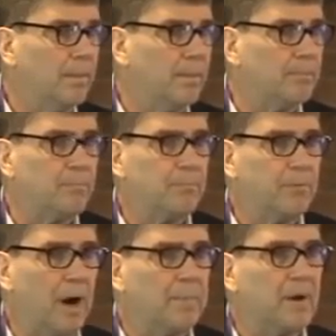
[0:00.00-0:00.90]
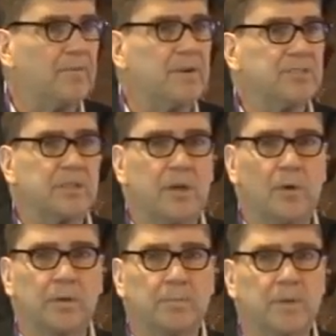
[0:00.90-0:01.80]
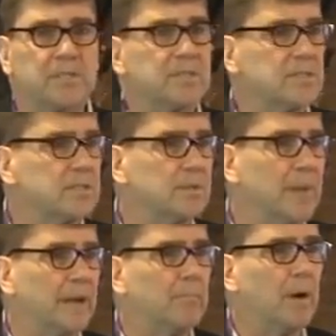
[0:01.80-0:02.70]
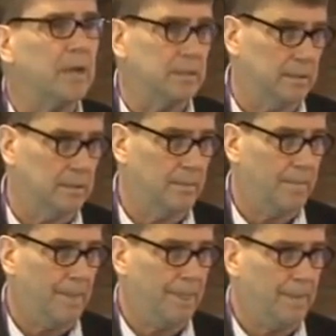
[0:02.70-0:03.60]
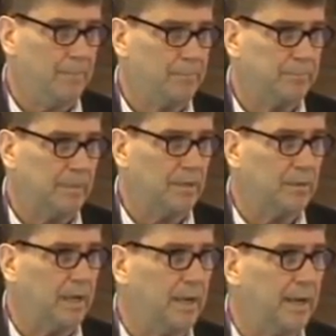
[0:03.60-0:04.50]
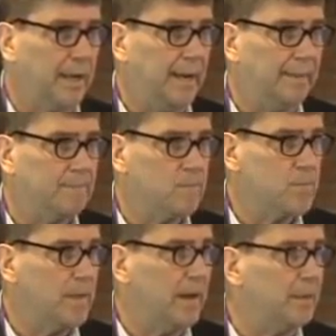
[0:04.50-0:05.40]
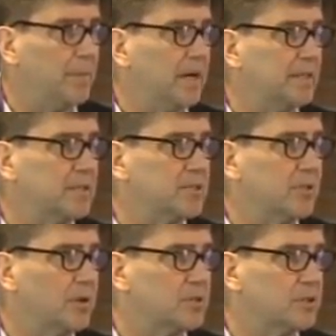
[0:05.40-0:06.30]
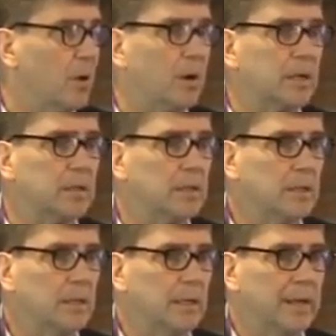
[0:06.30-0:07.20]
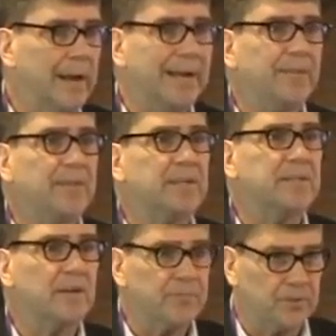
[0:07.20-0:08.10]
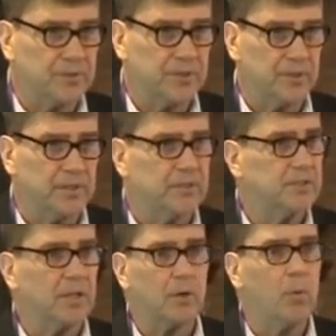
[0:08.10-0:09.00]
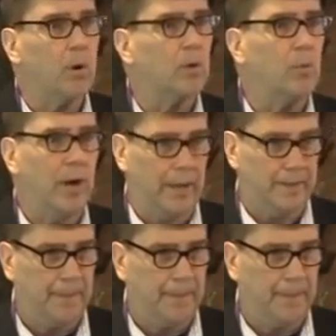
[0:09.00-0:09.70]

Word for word: the primary reason to go into business is to make money. Okay, and anybody that starts talking anything different to you, it's like walk away.